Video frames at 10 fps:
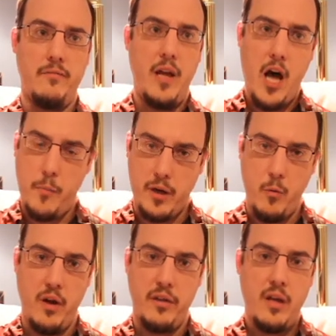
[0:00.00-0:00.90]

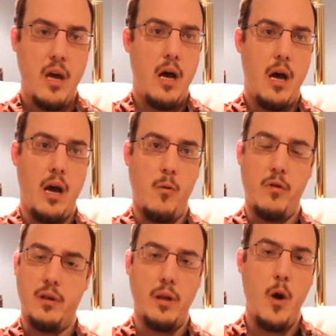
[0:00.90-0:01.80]
helping with
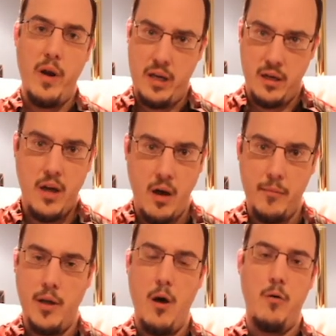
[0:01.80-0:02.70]

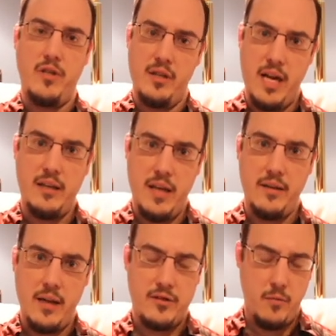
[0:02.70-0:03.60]
low-income loans
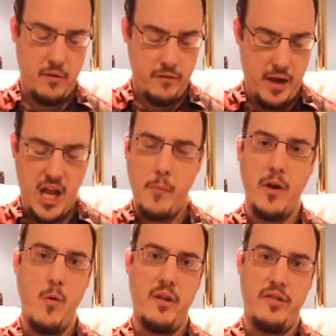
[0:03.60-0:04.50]
and that sort of thing,
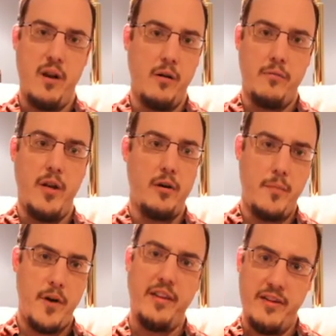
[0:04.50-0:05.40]
helping with their
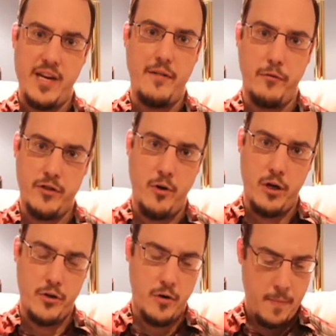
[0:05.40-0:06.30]
community's
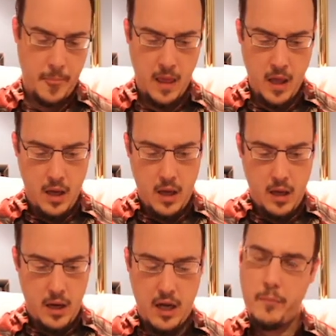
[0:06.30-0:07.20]
infrastructure.
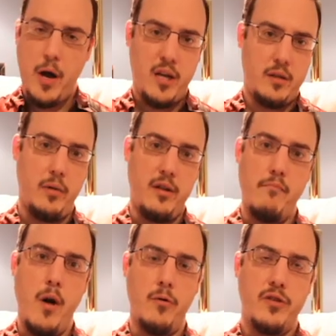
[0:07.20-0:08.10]
And possibly the
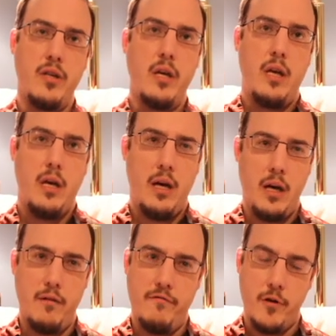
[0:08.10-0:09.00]
most
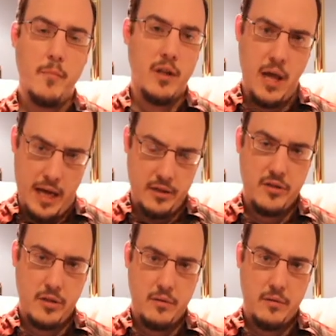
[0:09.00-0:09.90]

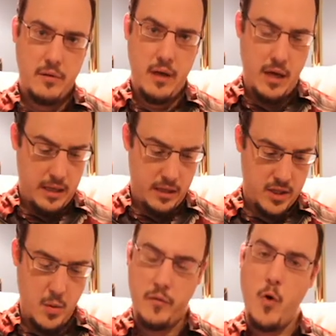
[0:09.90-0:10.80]
verbalized
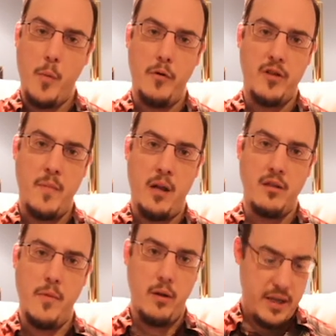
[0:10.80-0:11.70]
issue of corporate
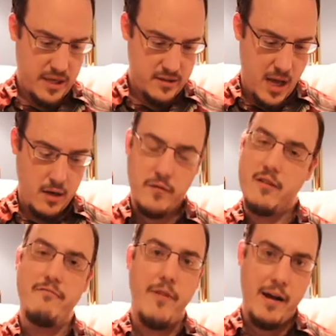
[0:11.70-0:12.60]
responsibility is that of
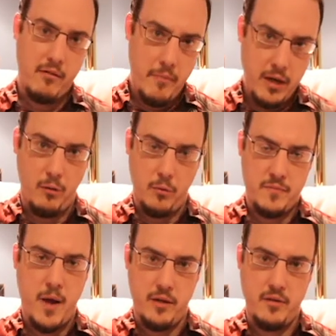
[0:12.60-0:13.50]
environmental
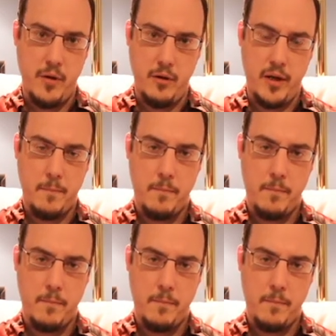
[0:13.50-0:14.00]
responsibility.